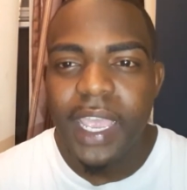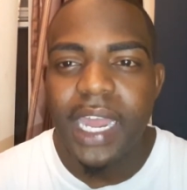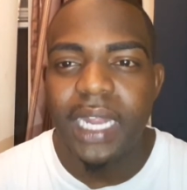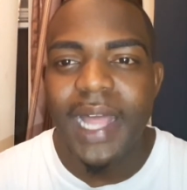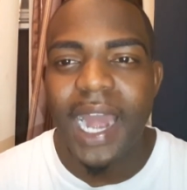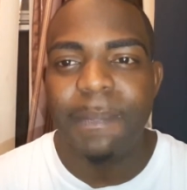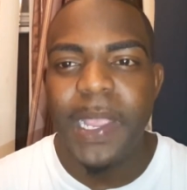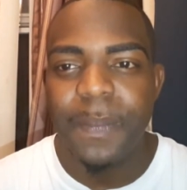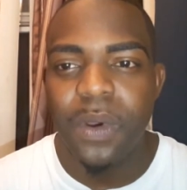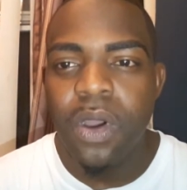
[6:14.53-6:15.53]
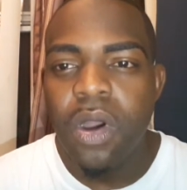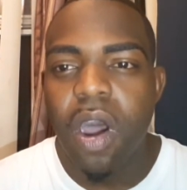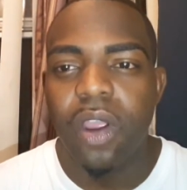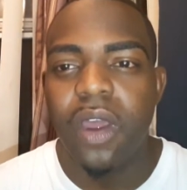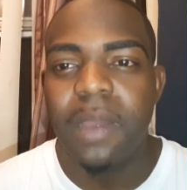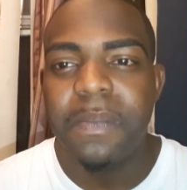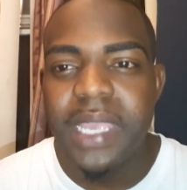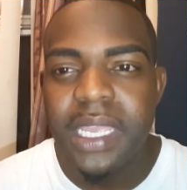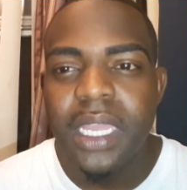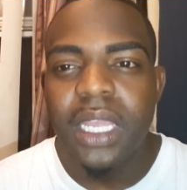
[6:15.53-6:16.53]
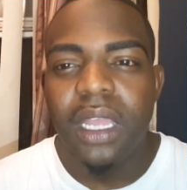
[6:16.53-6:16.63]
And a lot of people are going to be